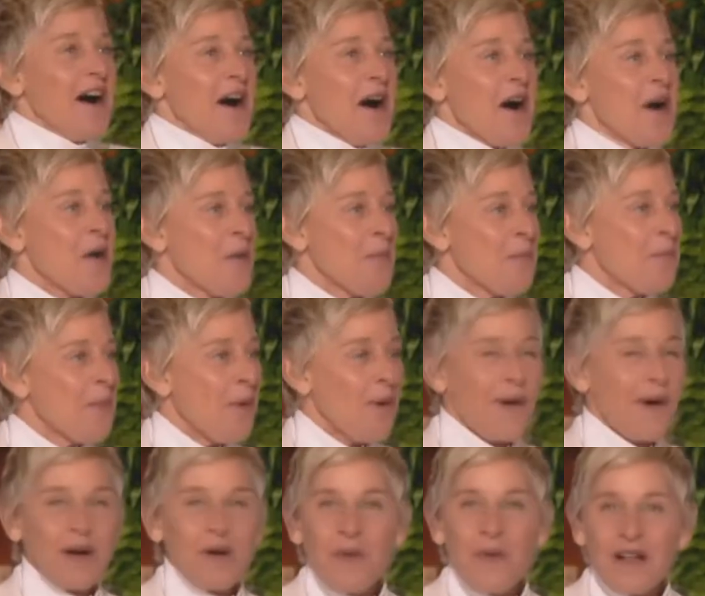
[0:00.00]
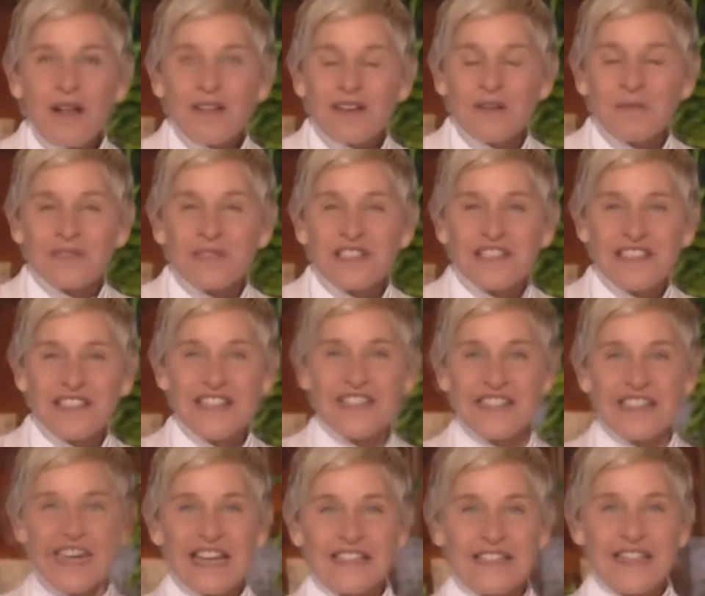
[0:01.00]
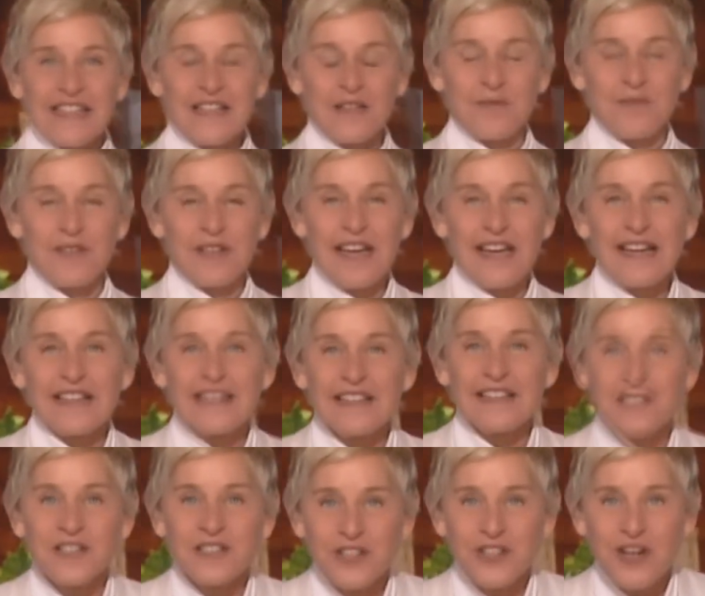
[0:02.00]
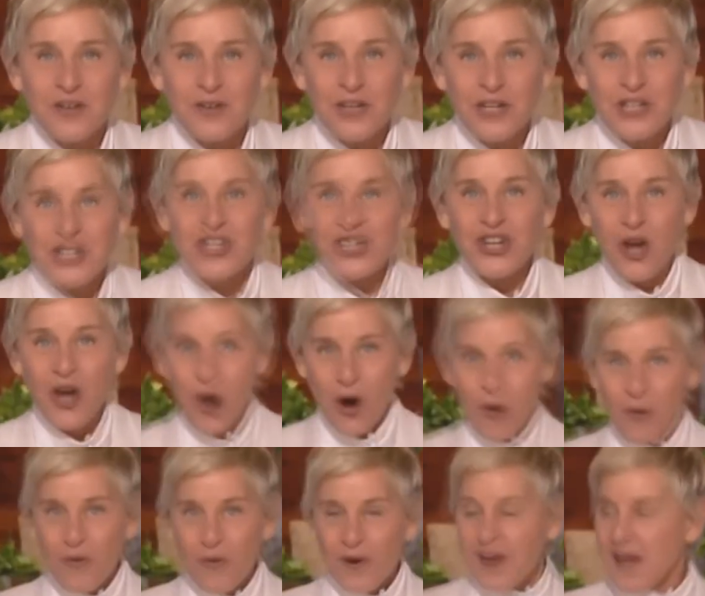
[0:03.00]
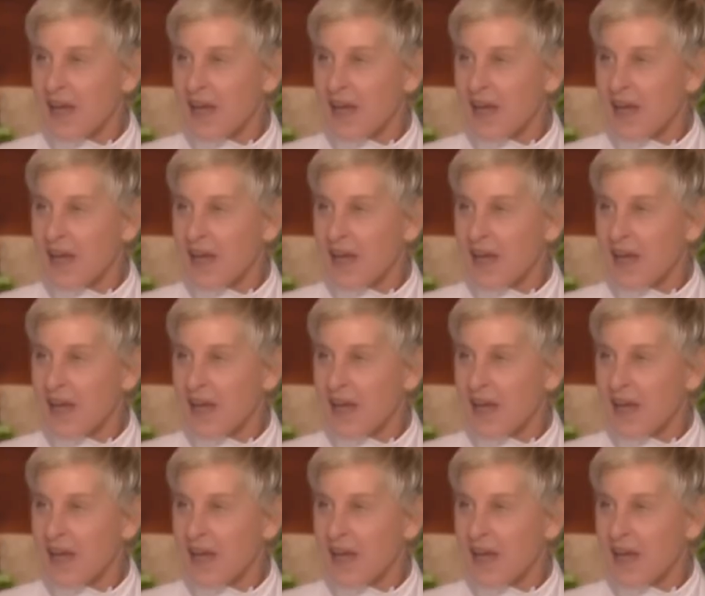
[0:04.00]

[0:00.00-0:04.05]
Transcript: Oh boy, welcome to season 18 of the Ellen DeGeneres Show.